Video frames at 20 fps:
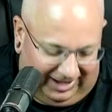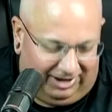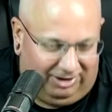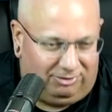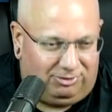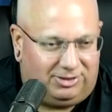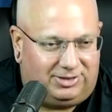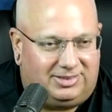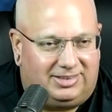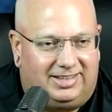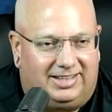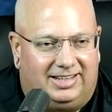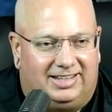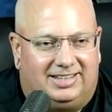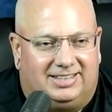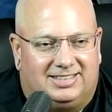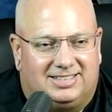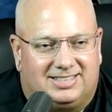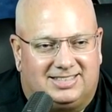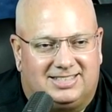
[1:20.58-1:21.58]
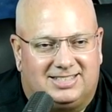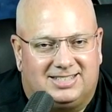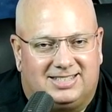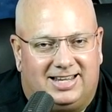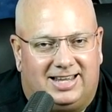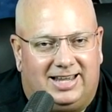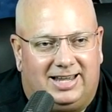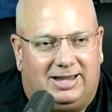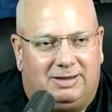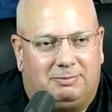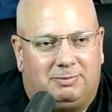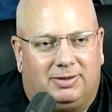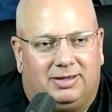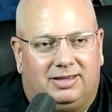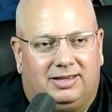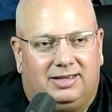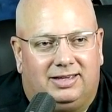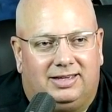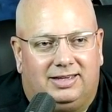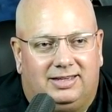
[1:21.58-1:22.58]
everything is the same.
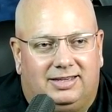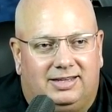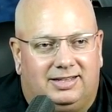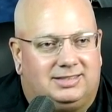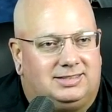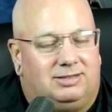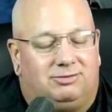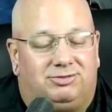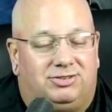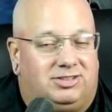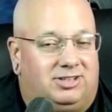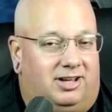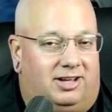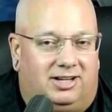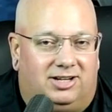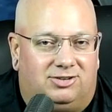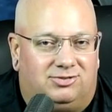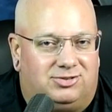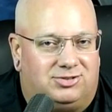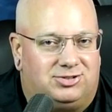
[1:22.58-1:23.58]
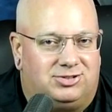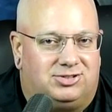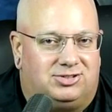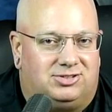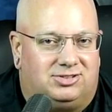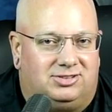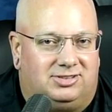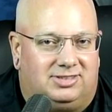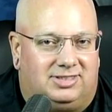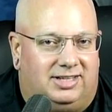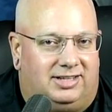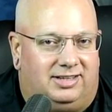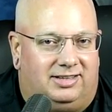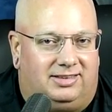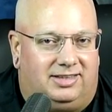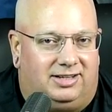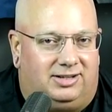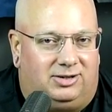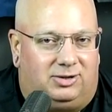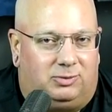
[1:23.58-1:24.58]
Except photographers, they
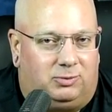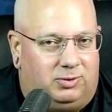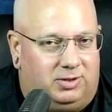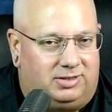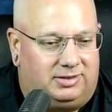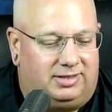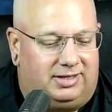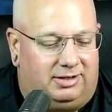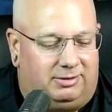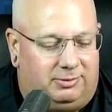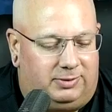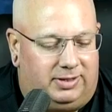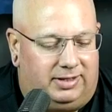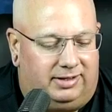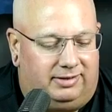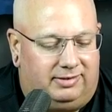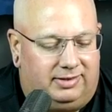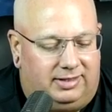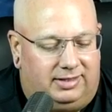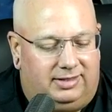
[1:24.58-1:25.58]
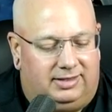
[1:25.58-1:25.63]
don't work that way.